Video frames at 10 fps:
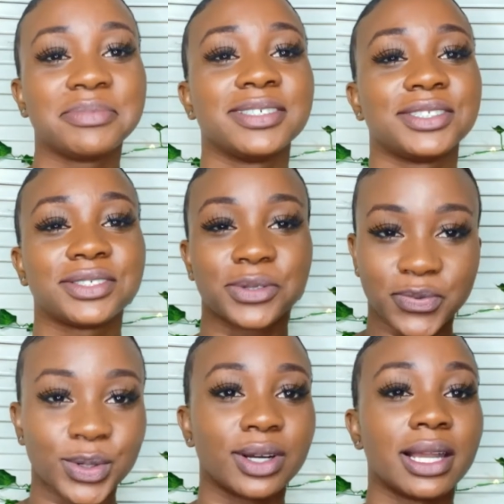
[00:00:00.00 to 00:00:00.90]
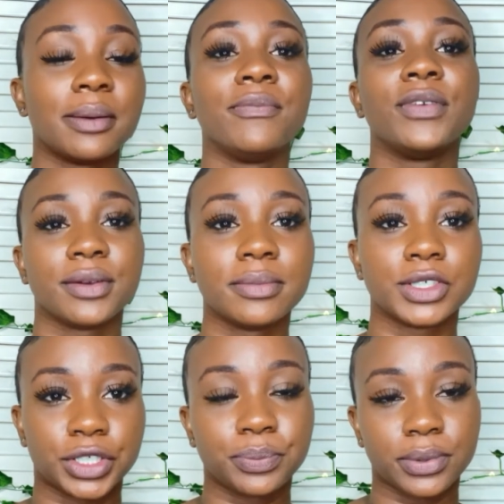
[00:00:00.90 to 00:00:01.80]
But overall, I'm very
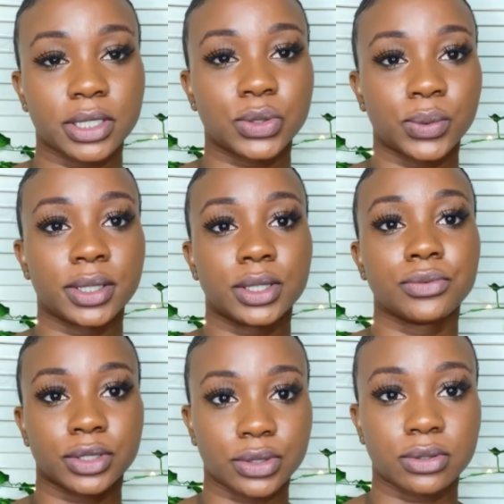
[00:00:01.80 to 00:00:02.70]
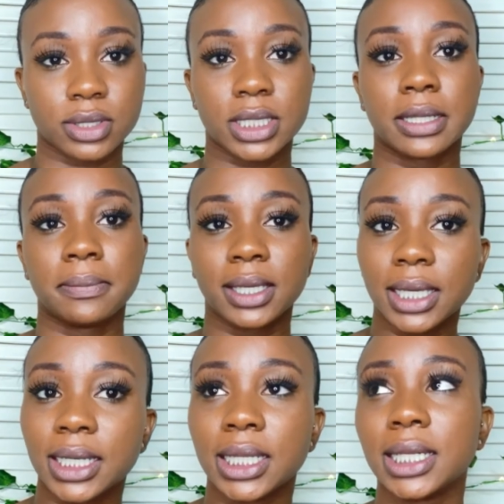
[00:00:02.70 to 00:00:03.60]
much impressed with the results. In the
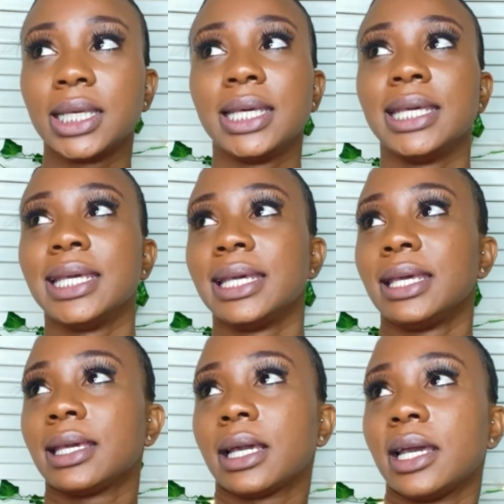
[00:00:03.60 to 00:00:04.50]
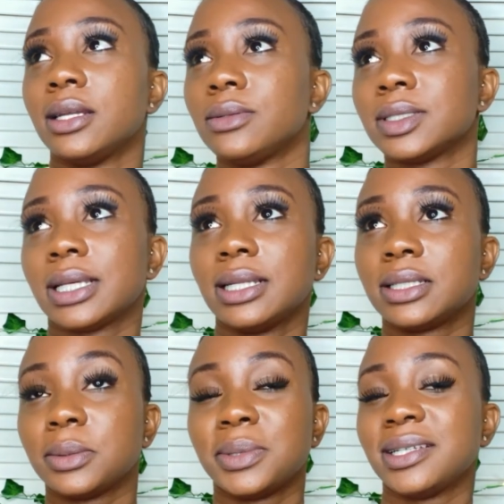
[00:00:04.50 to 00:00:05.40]
beginning, it kind of was a
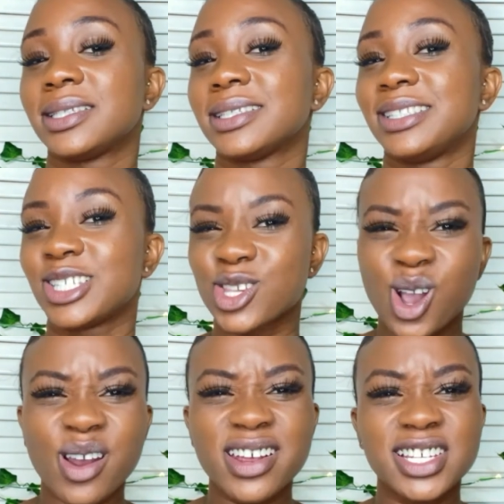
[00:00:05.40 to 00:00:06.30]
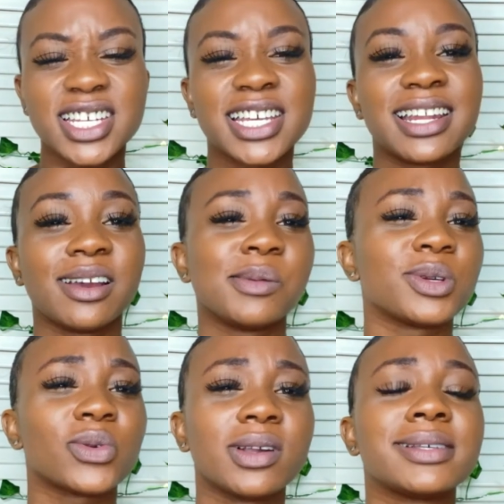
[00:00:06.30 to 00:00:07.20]
little bit discouraging. I
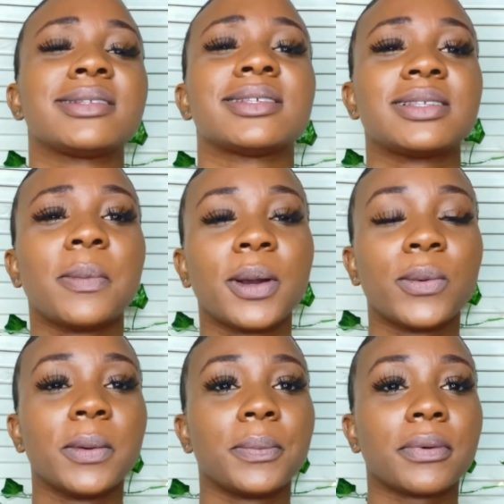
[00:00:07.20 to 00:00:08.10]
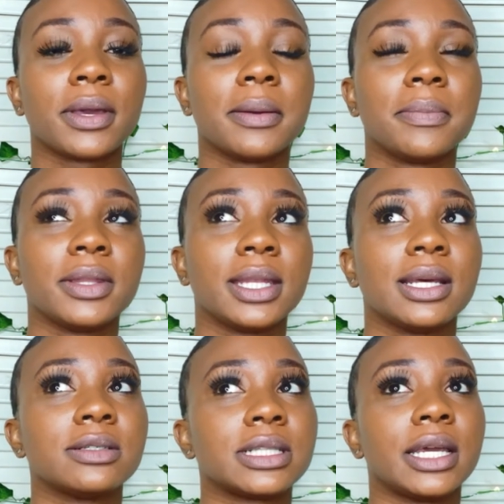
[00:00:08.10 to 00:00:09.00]
almost wanted to stop at one point, but then
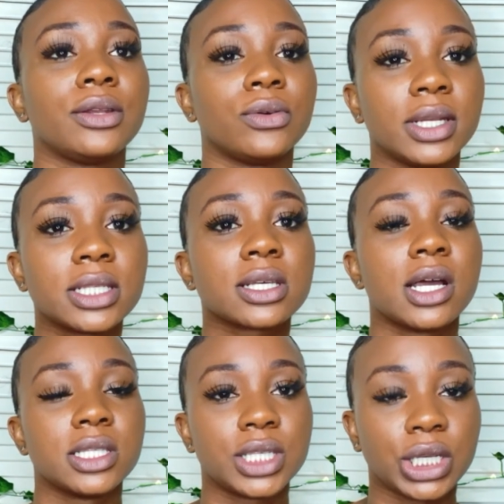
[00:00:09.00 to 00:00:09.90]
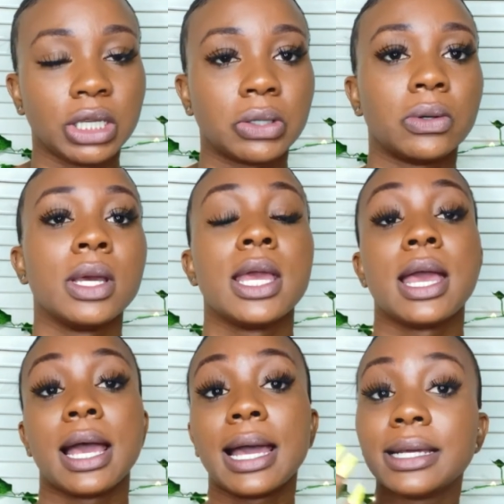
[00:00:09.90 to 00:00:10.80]
I was like, no, let's continue.
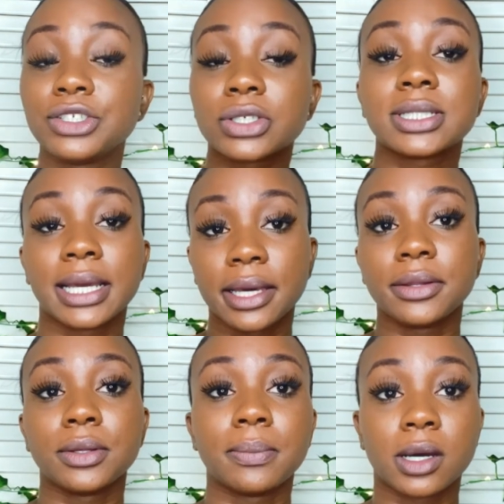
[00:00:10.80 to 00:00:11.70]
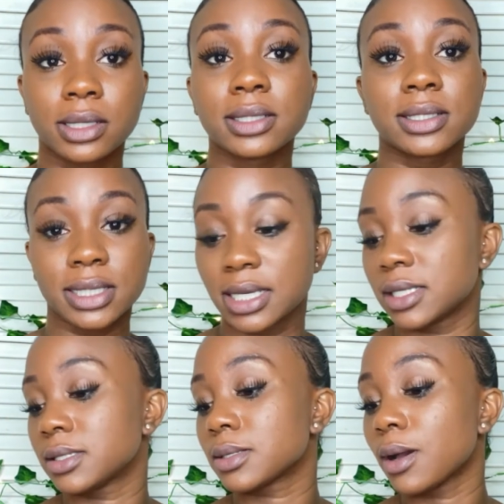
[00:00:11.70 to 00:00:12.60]
And just like the bottle
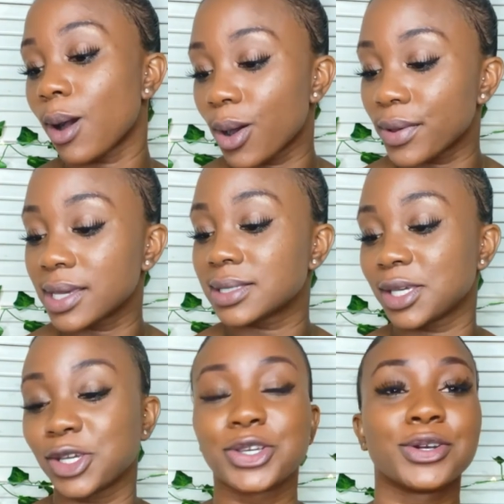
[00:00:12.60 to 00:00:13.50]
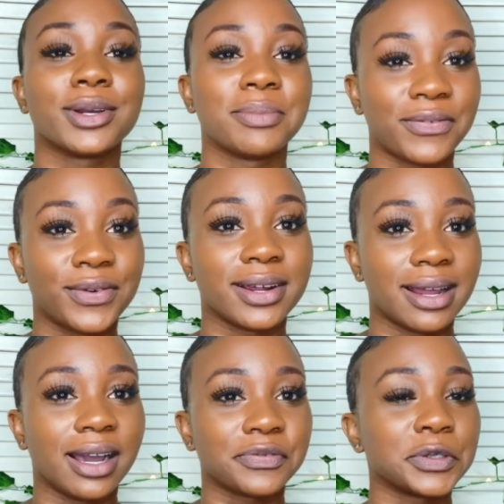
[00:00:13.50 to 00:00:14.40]
says, always take your before and
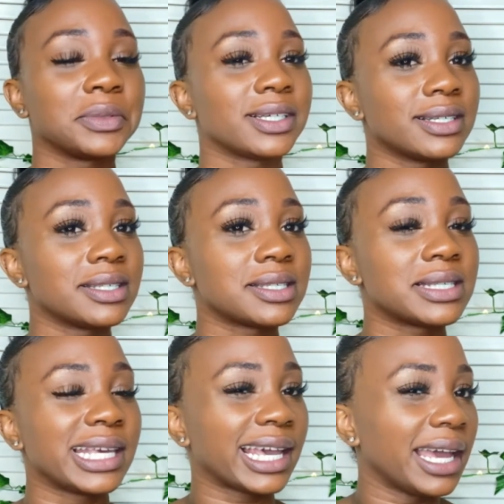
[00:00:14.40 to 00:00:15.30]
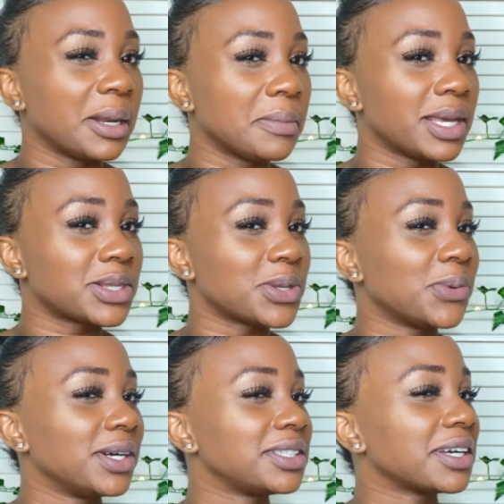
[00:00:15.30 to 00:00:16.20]
after, because it kind of makes you
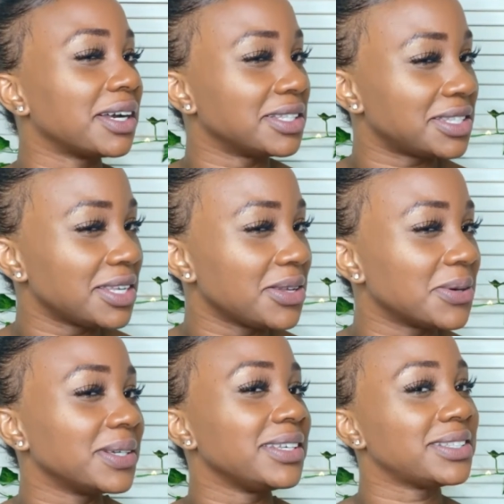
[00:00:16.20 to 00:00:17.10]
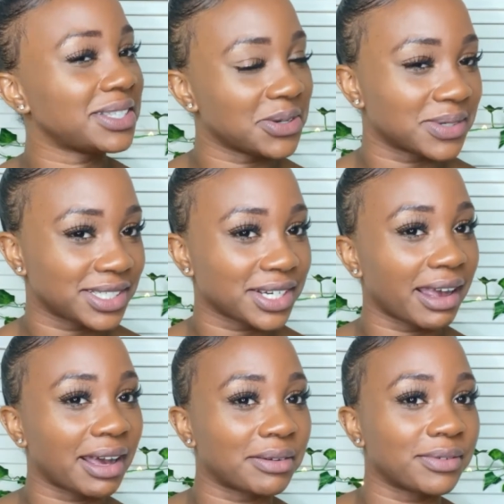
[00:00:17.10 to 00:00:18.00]
want to continue when you see what you
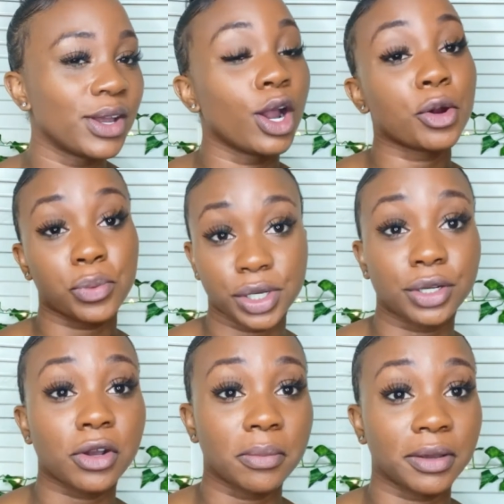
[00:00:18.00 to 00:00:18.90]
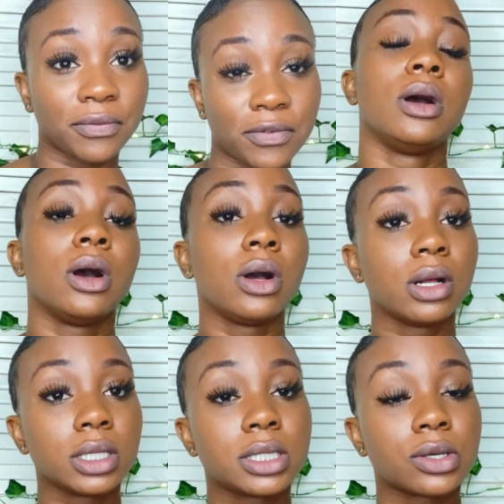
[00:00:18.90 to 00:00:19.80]
have or where you're coming from.
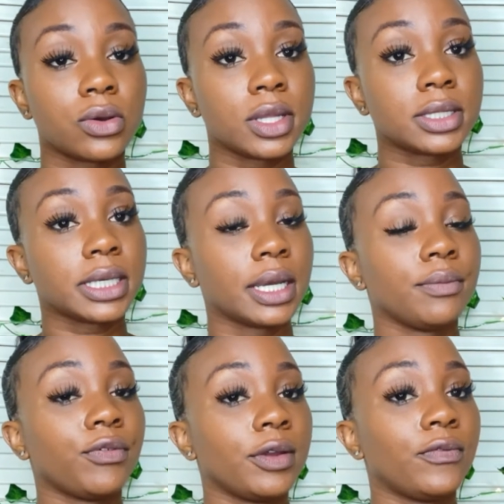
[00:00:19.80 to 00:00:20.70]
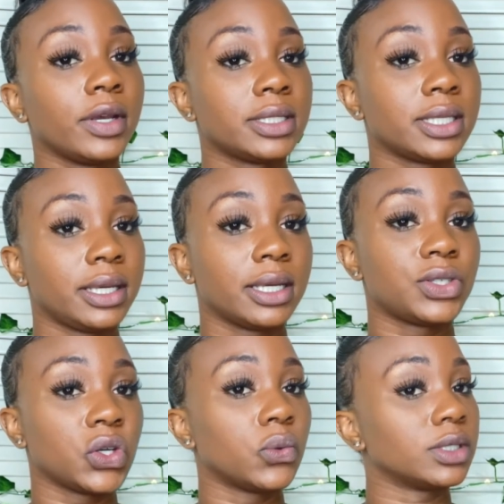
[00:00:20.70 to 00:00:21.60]
Also, the time frame for it to get
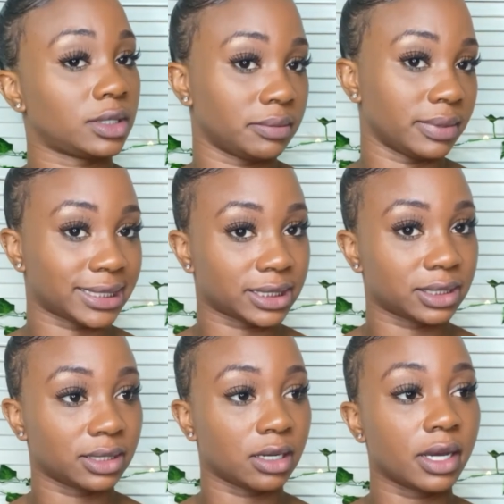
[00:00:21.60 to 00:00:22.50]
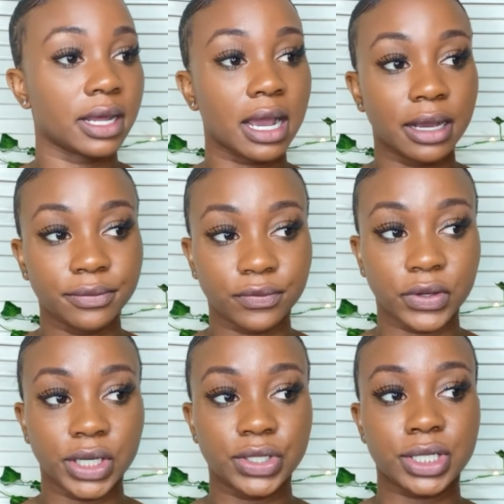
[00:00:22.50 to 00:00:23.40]
here wasn't bad. On
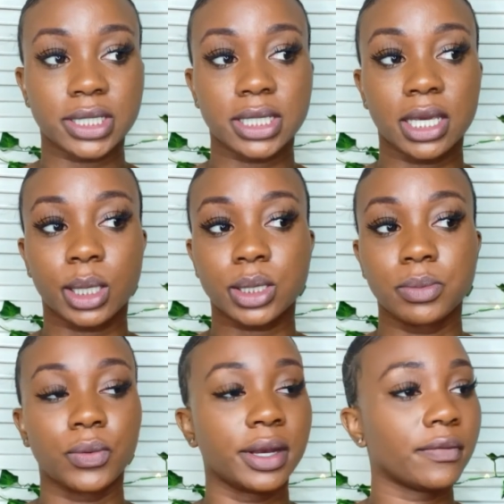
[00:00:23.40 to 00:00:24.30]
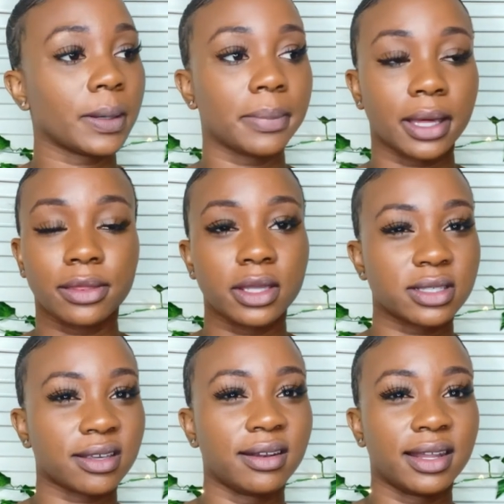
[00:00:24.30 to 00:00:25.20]
average, it takes me, whenever I buy
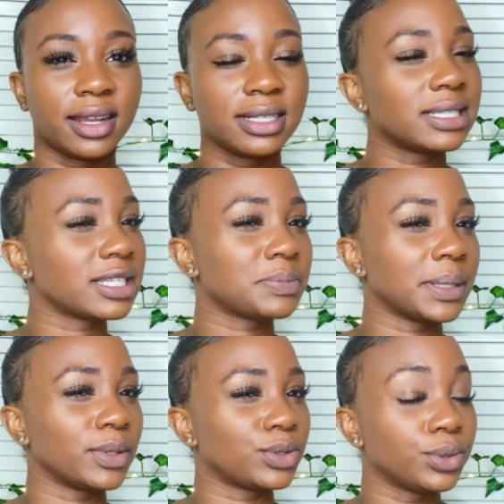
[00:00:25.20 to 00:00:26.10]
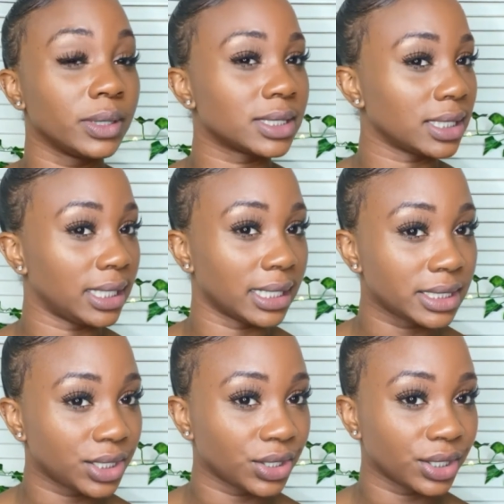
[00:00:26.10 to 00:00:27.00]
things online, it takes me about 2 weeks to get
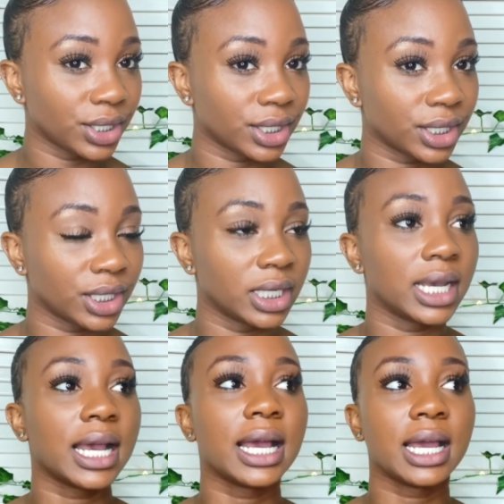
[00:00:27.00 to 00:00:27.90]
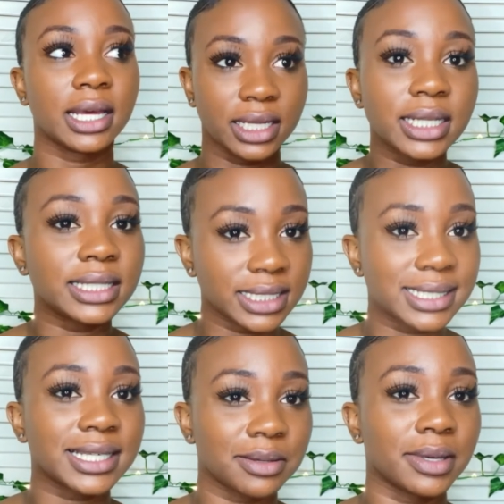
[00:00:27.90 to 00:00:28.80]
here. And it did
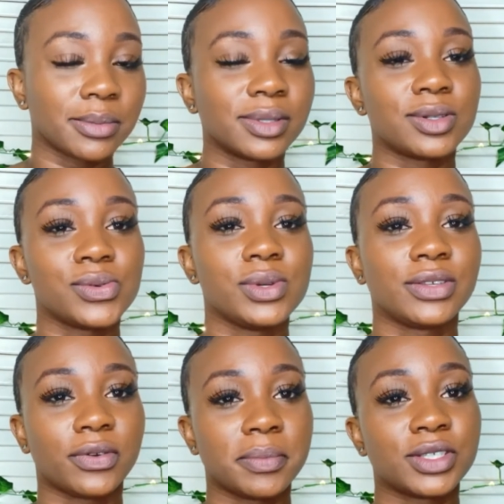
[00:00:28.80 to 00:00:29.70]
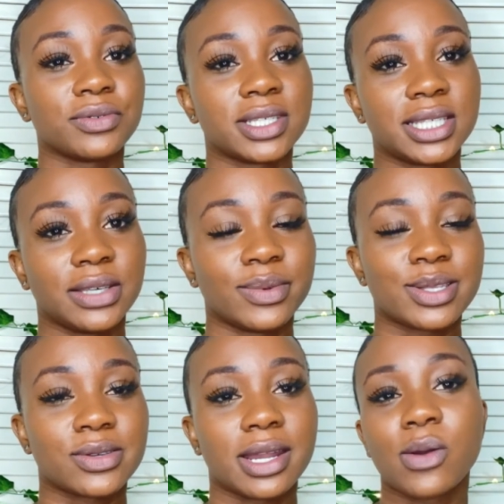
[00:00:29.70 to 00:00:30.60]
take me about 2 weeks for me to receive it.
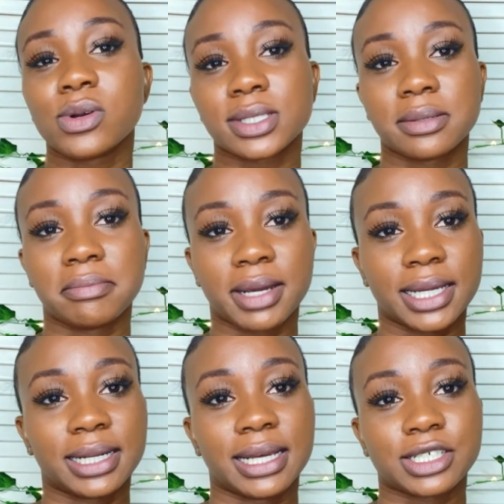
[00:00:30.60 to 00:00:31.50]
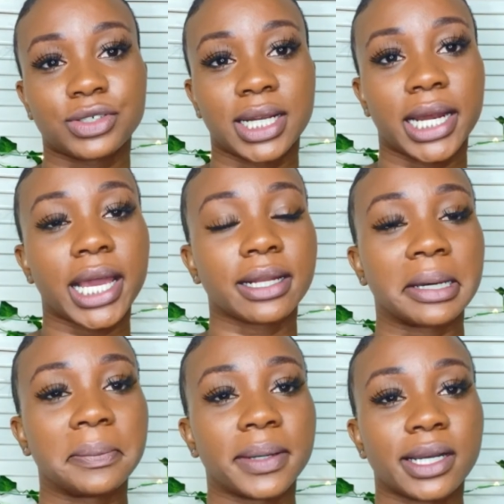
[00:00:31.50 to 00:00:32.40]
So that wasn't bad, and I actually like
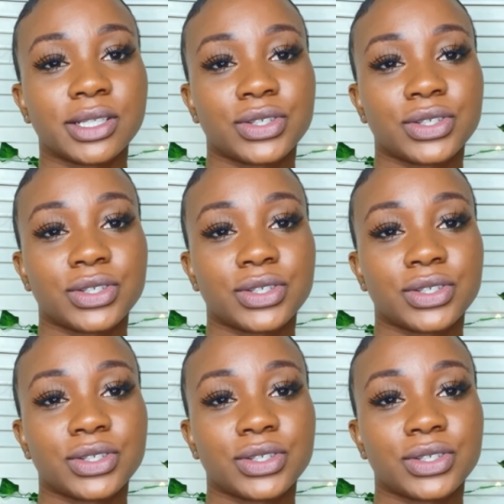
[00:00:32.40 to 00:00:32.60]
that part.